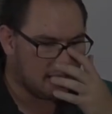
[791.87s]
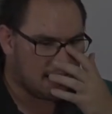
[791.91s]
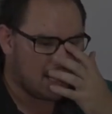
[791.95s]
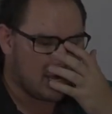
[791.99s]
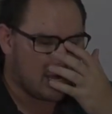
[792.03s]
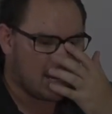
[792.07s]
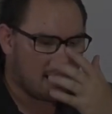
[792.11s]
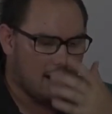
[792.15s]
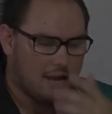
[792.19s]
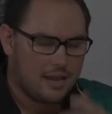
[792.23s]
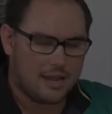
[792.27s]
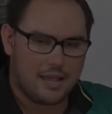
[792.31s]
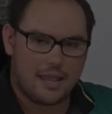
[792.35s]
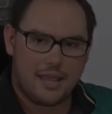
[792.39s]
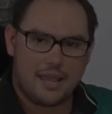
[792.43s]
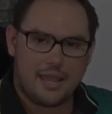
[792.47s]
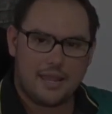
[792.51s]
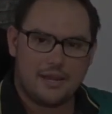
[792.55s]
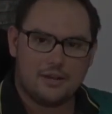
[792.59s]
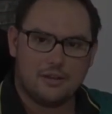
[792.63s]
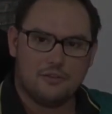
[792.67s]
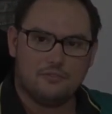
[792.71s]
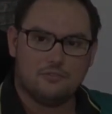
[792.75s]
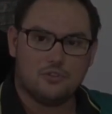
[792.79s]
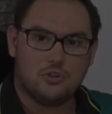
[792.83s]

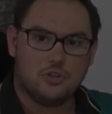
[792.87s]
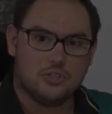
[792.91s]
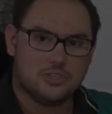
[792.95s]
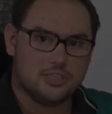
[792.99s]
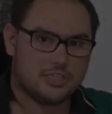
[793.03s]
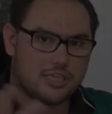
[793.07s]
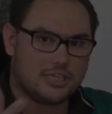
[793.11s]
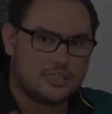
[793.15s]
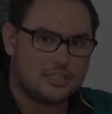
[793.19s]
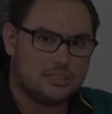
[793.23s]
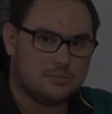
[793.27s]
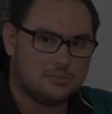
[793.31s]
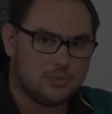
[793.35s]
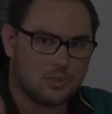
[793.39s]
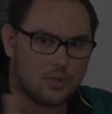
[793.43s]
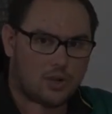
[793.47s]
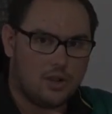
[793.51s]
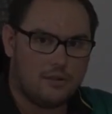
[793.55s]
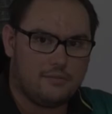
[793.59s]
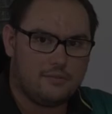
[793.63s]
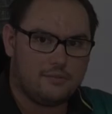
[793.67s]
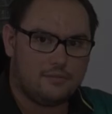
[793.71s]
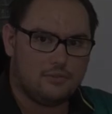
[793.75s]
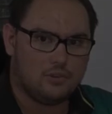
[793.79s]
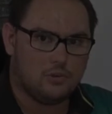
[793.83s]
and of course, get
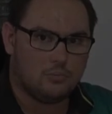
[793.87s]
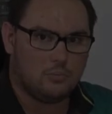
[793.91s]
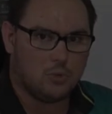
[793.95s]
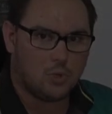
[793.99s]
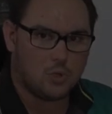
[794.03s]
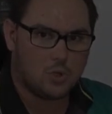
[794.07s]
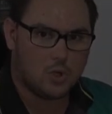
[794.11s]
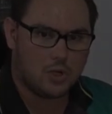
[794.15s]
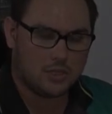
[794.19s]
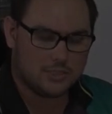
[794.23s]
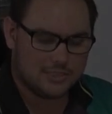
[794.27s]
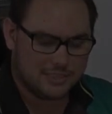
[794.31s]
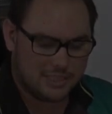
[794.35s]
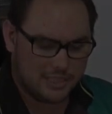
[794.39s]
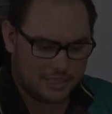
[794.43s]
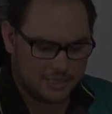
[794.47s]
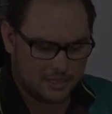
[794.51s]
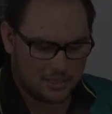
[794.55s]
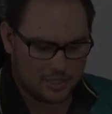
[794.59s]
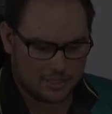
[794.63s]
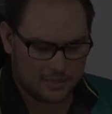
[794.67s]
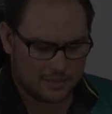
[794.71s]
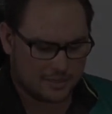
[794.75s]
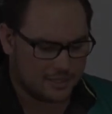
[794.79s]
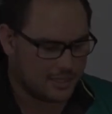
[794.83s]
subscribed if you want more content
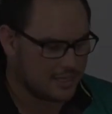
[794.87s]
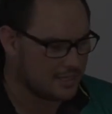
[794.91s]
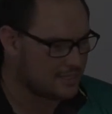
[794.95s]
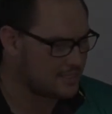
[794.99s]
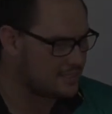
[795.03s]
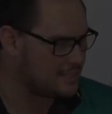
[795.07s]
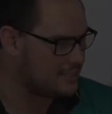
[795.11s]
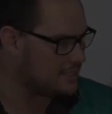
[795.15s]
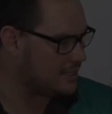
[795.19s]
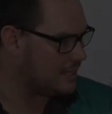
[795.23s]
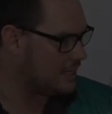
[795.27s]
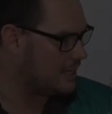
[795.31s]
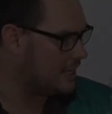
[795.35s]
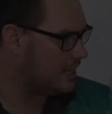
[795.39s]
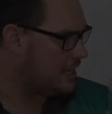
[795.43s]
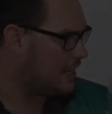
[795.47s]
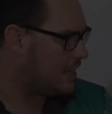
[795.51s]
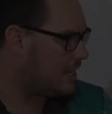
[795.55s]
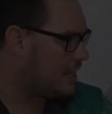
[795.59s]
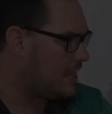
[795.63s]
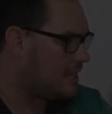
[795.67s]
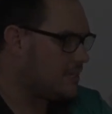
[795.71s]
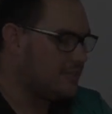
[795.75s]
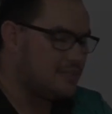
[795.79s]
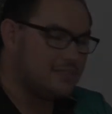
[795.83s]
like this.
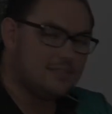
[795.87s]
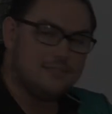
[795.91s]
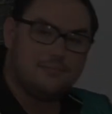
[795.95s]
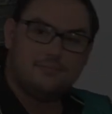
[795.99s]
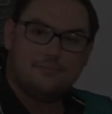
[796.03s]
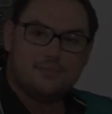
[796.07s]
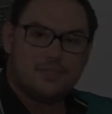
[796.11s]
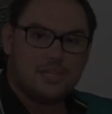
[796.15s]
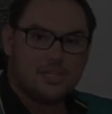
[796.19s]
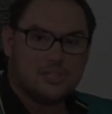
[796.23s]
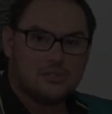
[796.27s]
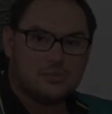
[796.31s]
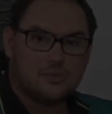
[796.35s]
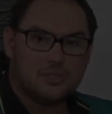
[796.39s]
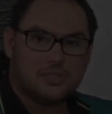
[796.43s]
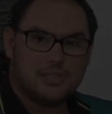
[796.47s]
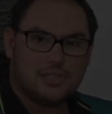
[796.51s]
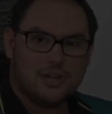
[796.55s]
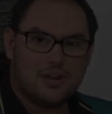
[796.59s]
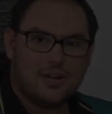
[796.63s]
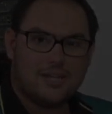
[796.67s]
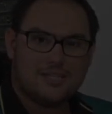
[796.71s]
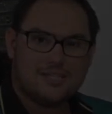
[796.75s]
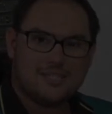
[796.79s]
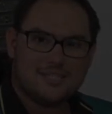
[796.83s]
And Thanks for watching
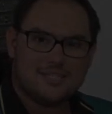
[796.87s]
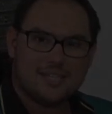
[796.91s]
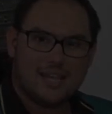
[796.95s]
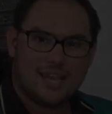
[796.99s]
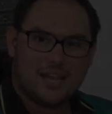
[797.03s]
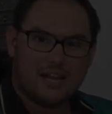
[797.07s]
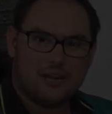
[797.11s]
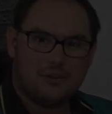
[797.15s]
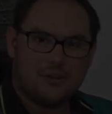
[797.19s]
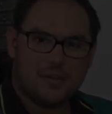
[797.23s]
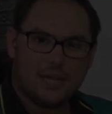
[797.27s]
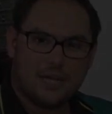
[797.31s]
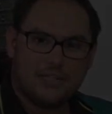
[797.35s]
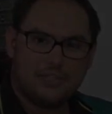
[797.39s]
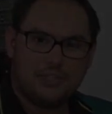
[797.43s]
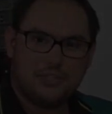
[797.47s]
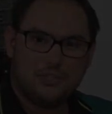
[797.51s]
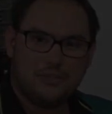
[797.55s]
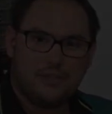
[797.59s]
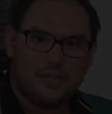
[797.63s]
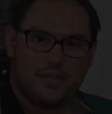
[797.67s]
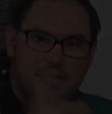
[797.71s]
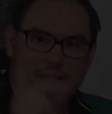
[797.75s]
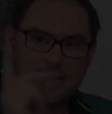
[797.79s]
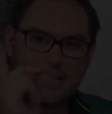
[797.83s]
guys, and I'll catch you
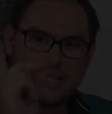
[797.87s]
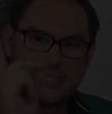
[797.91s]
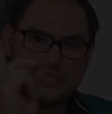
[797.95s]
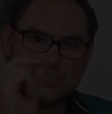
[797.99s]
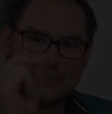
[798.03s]
in the next